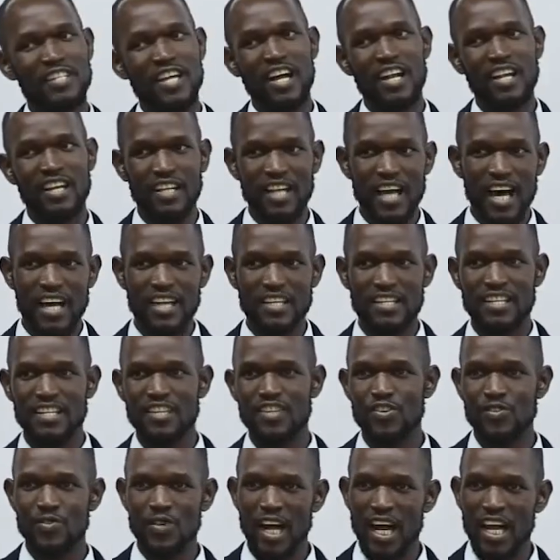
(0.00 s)
done a lot
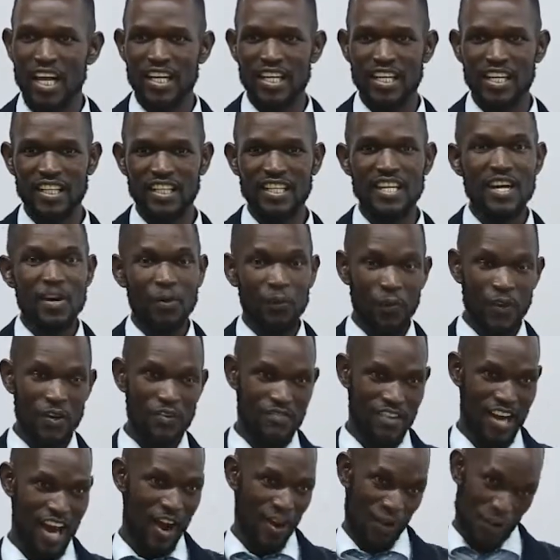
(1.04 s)
in Uganda.
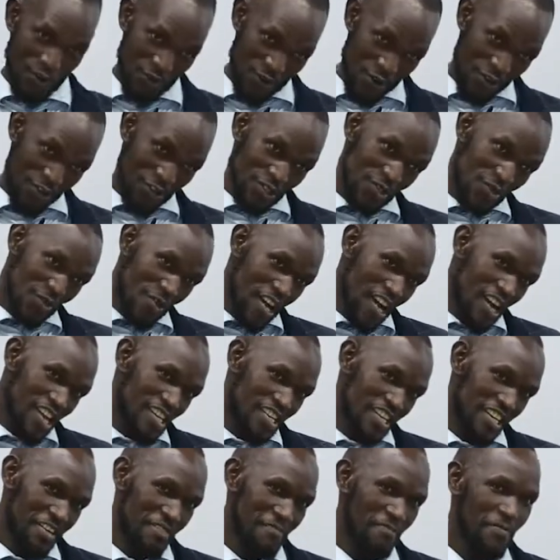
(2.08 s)
We've now crossed to
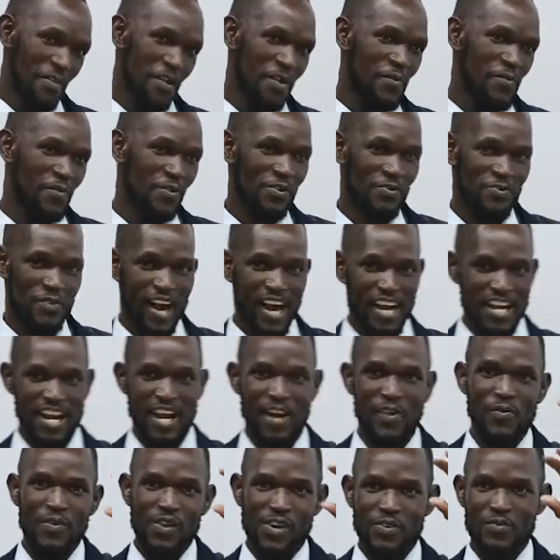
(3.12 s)
Kenya. Well, right
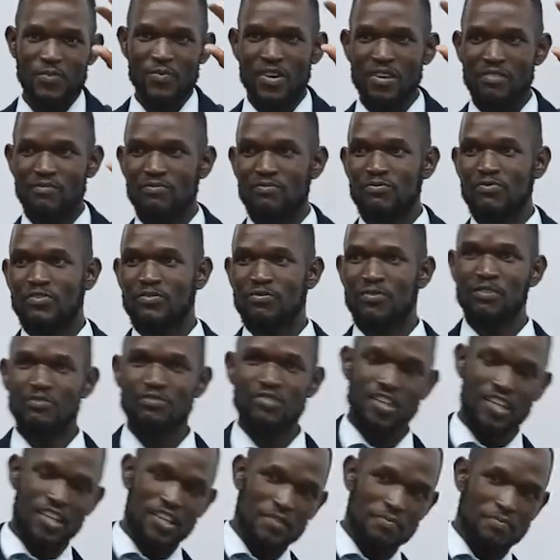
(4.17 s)
now, we we've,
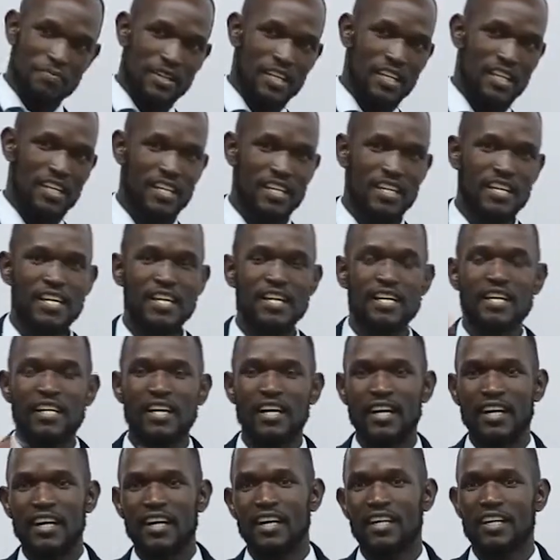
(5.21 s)
we've just been,
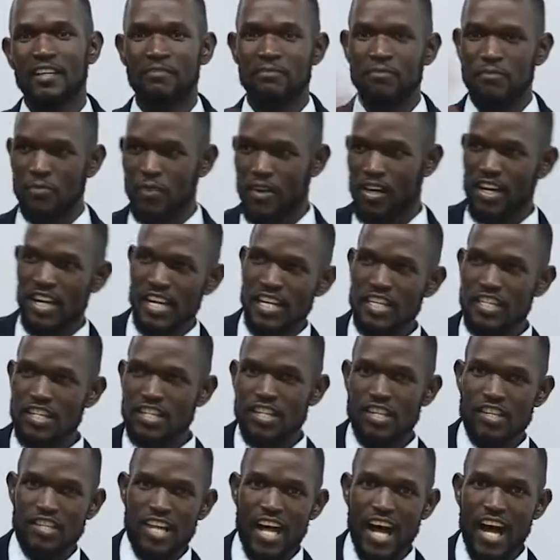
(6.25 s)
uh, we're in
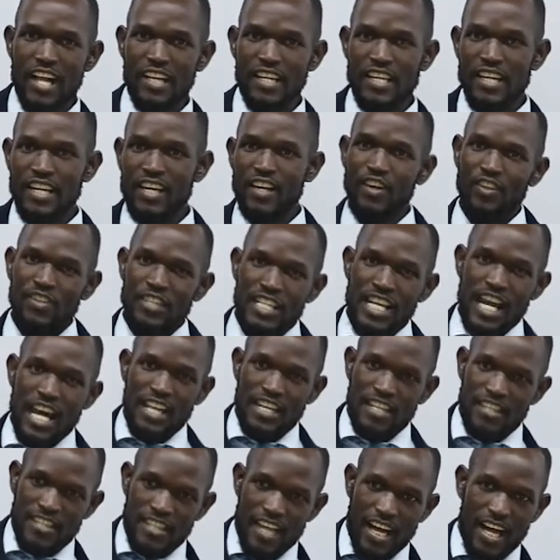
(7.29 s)
Kitale on the
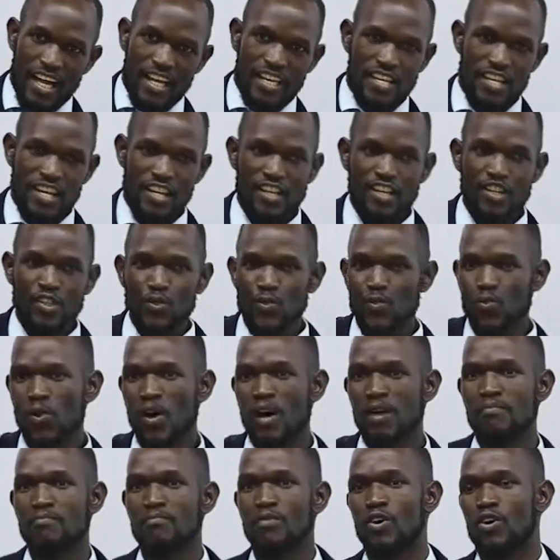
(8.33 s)
other side near the
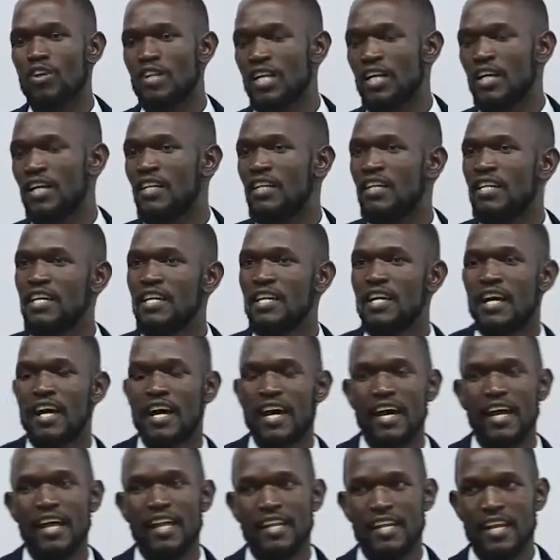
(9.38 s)
Suam border
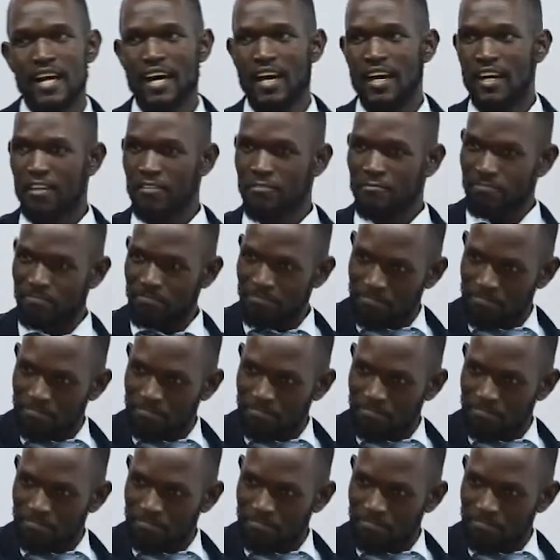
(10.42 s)
and uh,